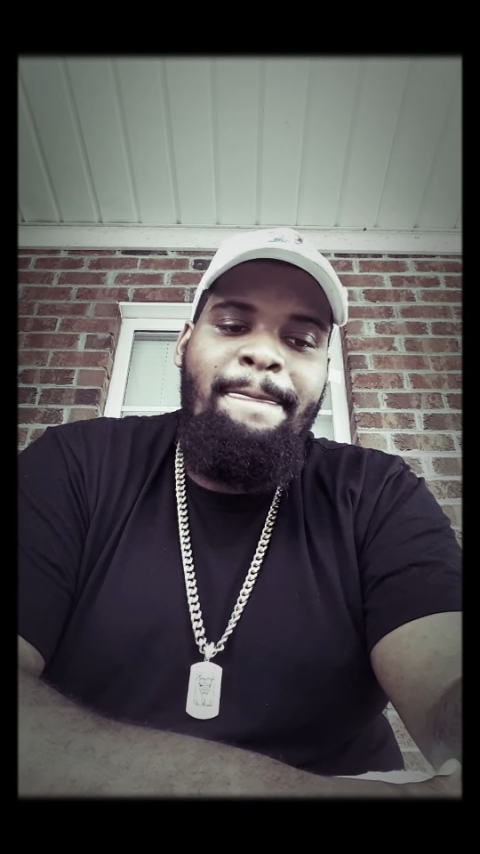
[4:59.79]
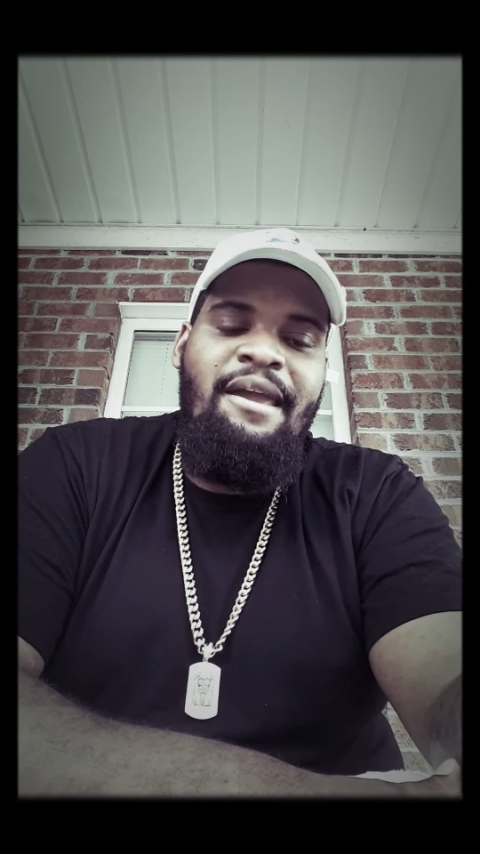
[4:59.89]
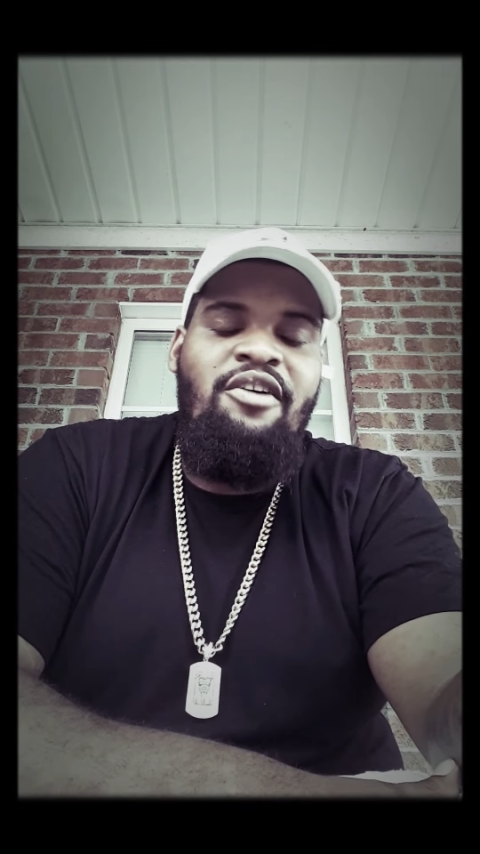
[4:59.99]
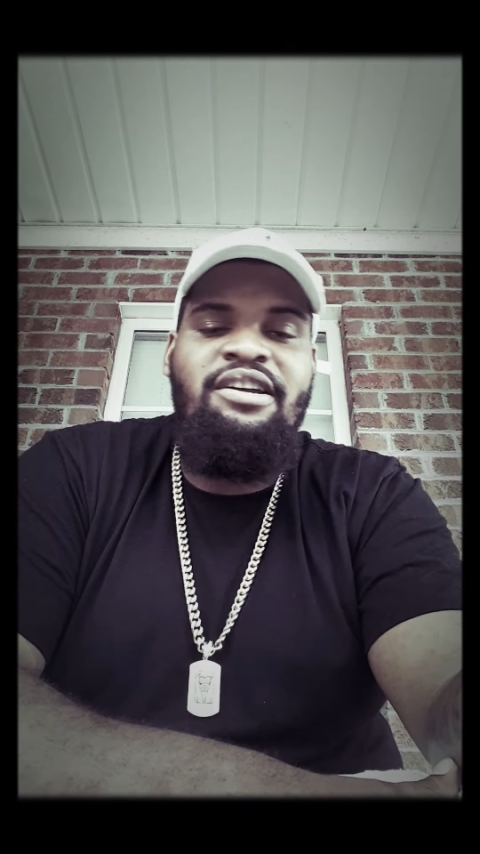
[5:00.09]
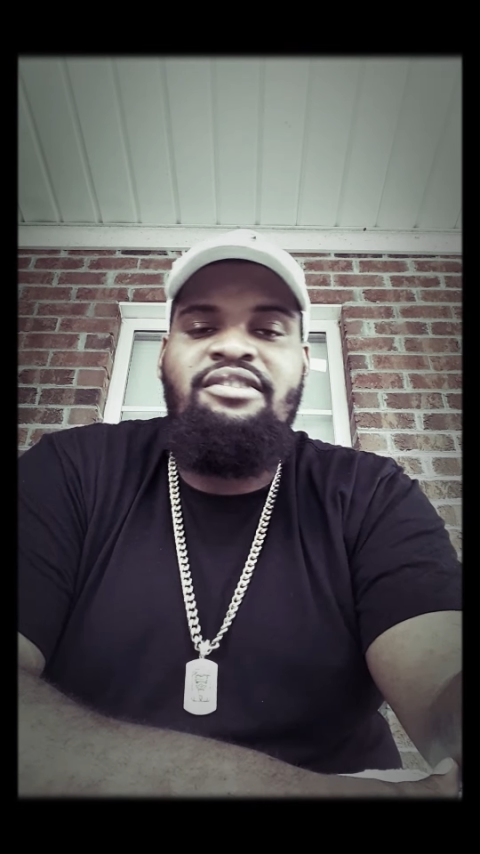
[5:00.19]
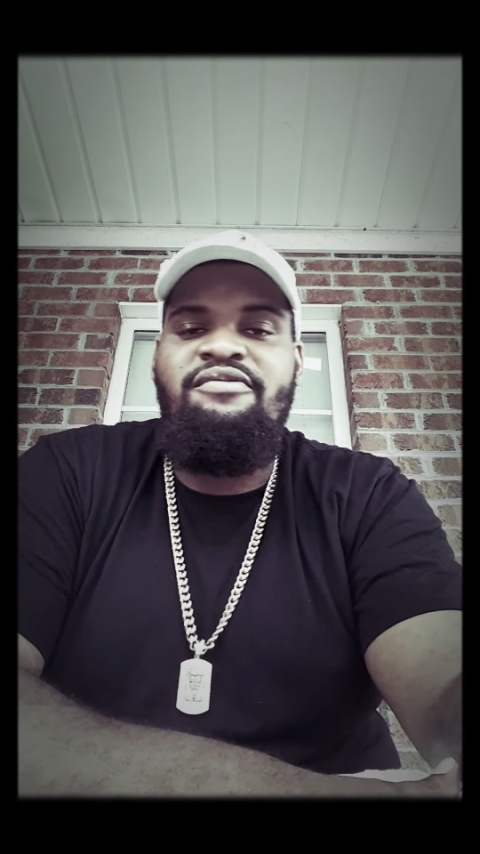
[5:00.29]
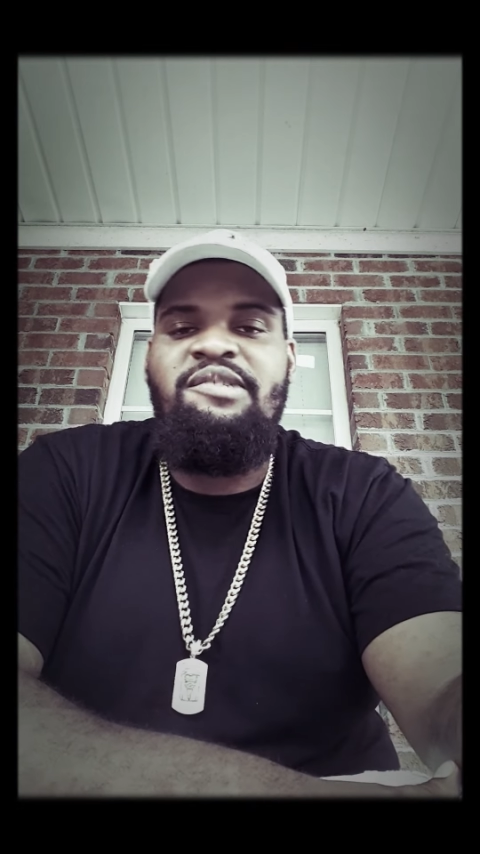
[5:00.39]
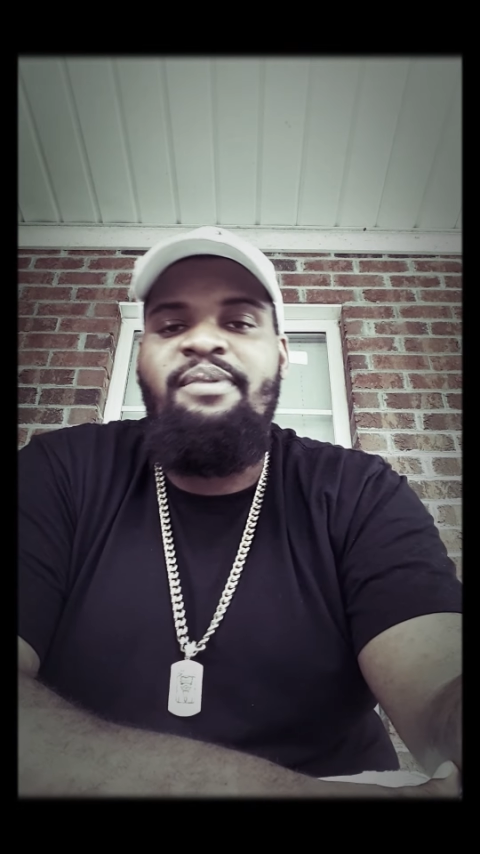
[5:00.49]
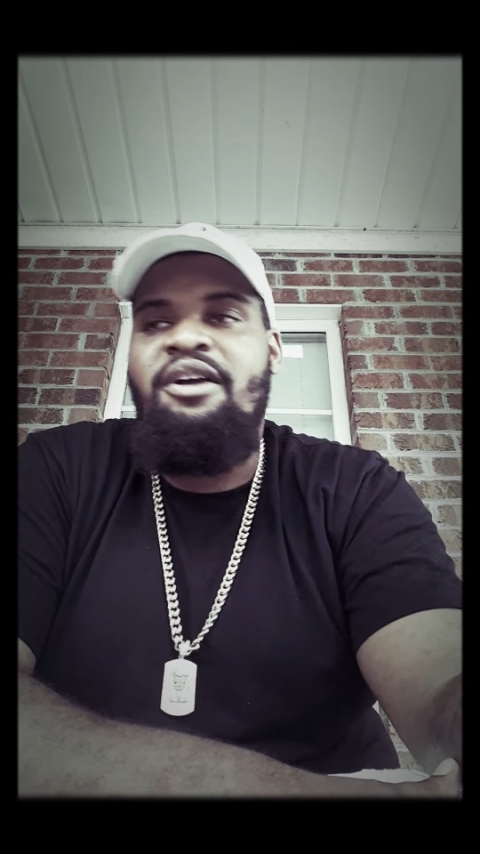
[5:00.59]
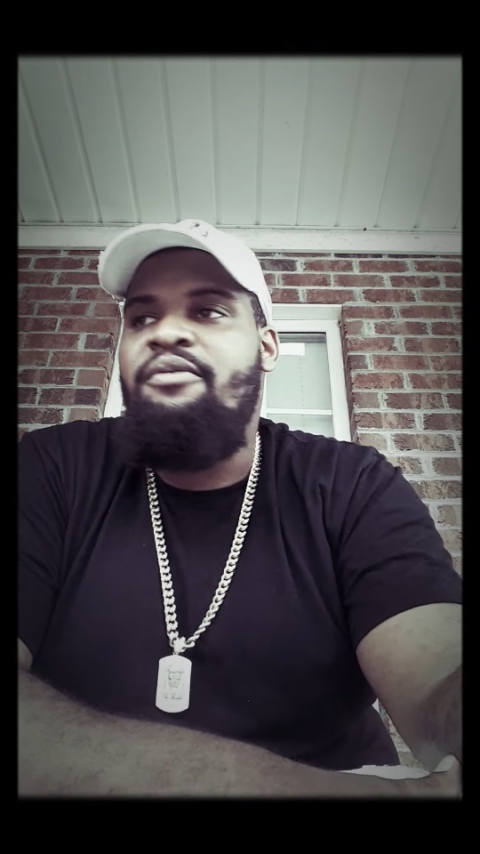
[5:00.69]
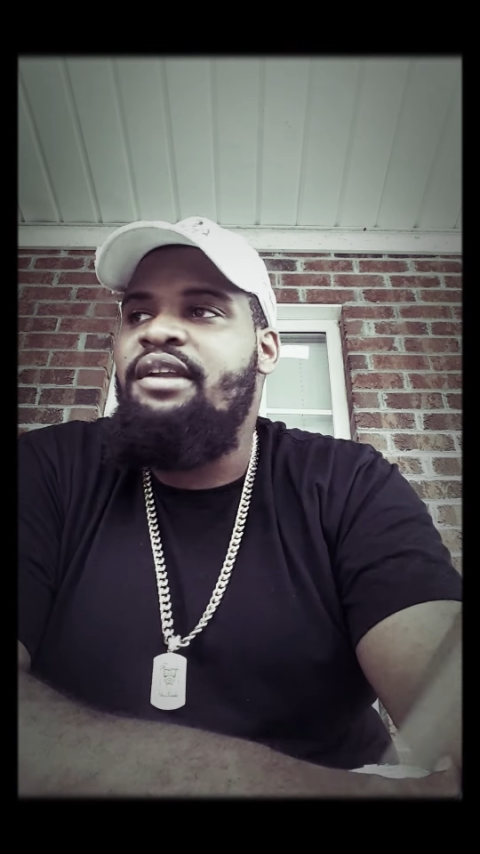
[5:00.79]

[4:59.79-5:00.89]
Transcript: y'all don't get the respect or